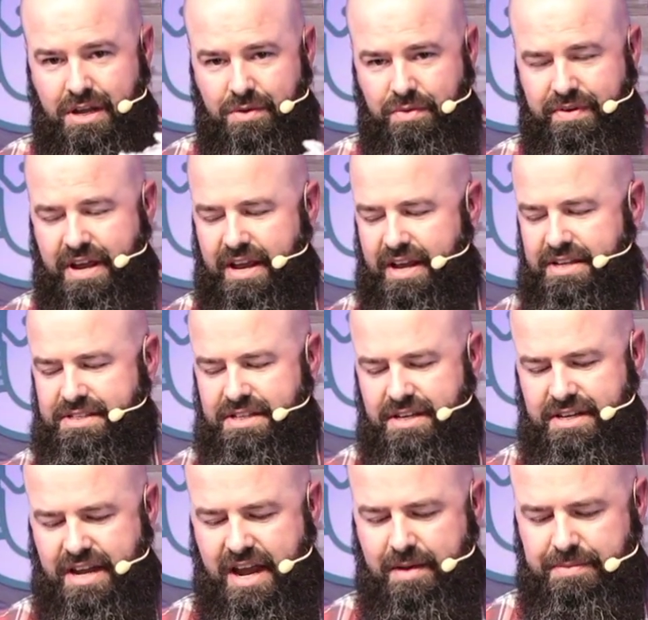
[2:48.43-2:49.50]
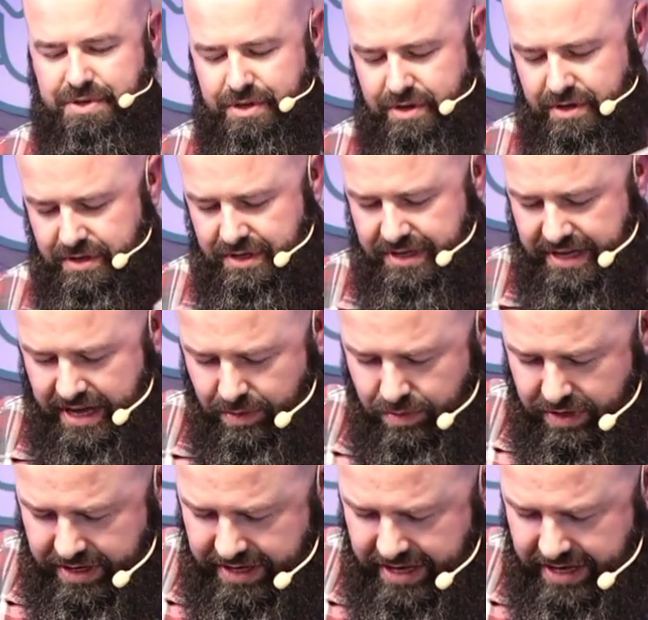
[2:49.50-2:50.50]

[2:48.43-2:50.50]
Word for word: we've got AC adapter, network